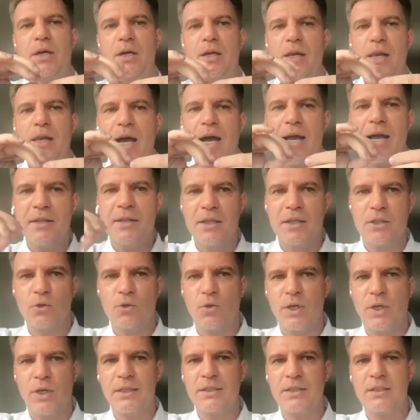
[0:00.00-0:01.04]
line that
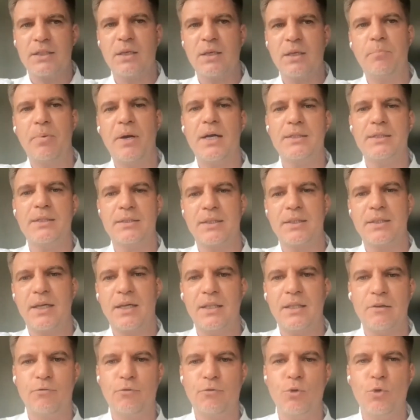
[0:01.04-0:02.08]
connects the past
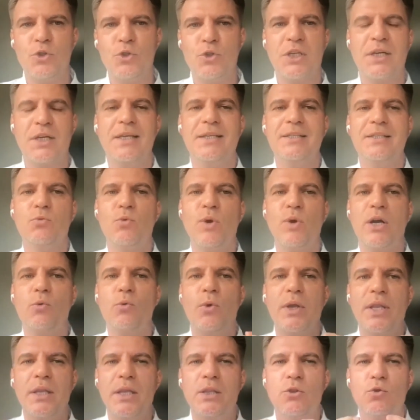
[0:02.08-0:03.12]
and the future is where
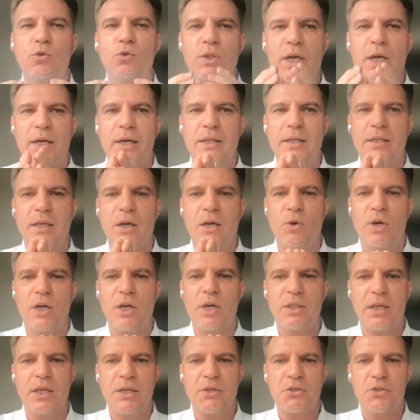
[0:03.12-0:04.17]
we need to direct our
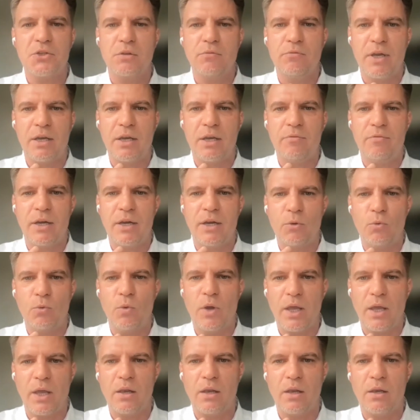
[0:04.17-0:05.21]
attention very, very
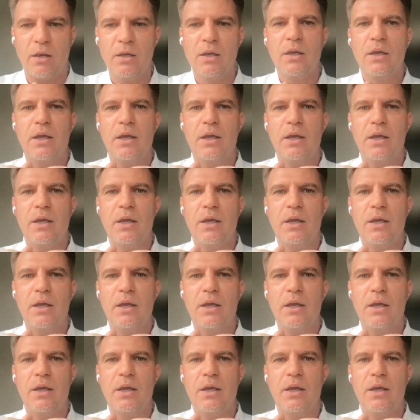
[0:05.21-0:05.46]
well,